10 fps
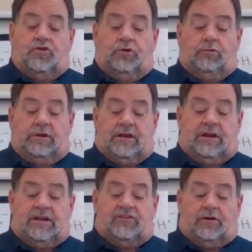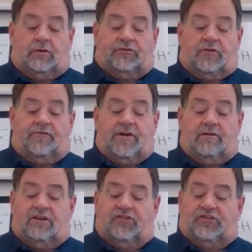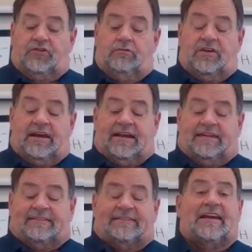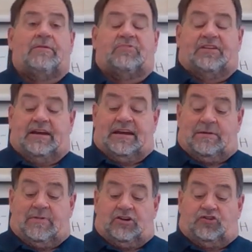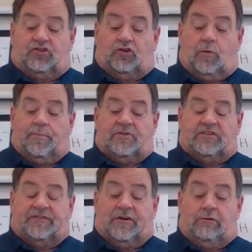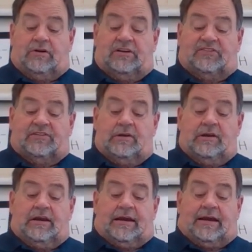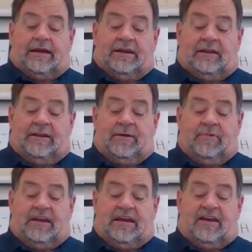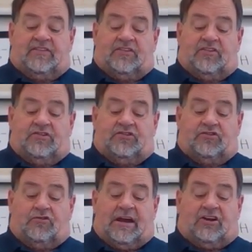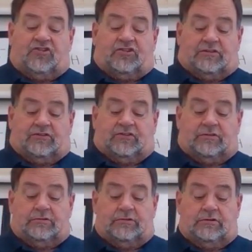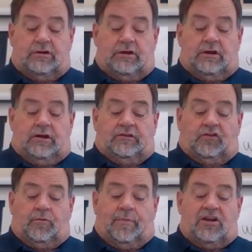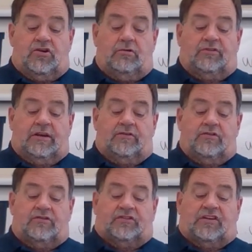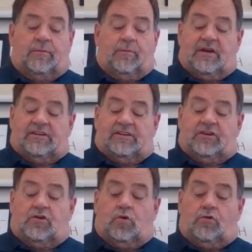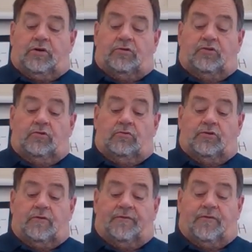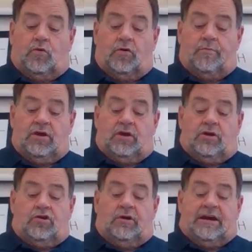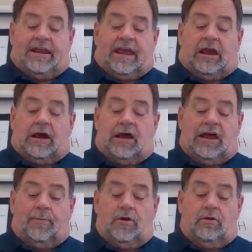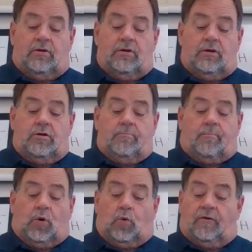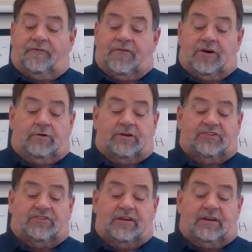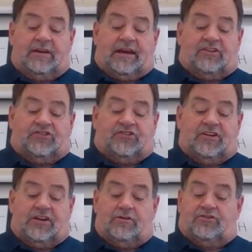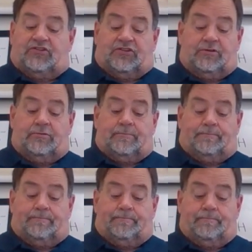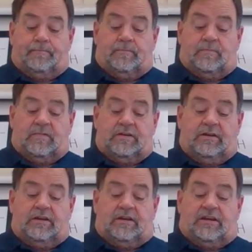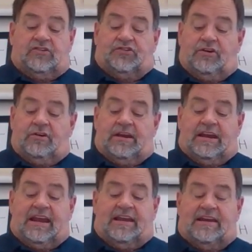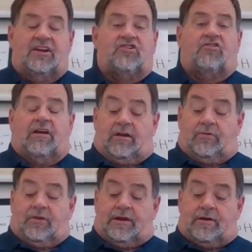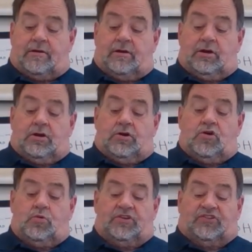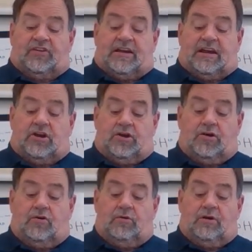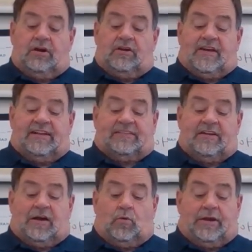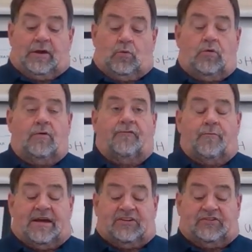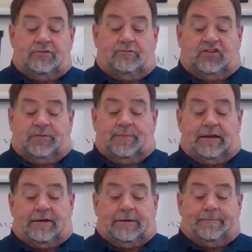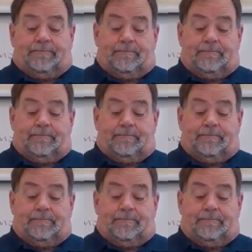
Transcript: Doodling is also very soothing at the same time. It sharpens focus and eliminates distractions. So by using the summarizing Cornell Doodle NotesForm, you get a calmer, more focused, and centered student. Is there any teacher out there who would say, no, that's not what I want for my students to be like?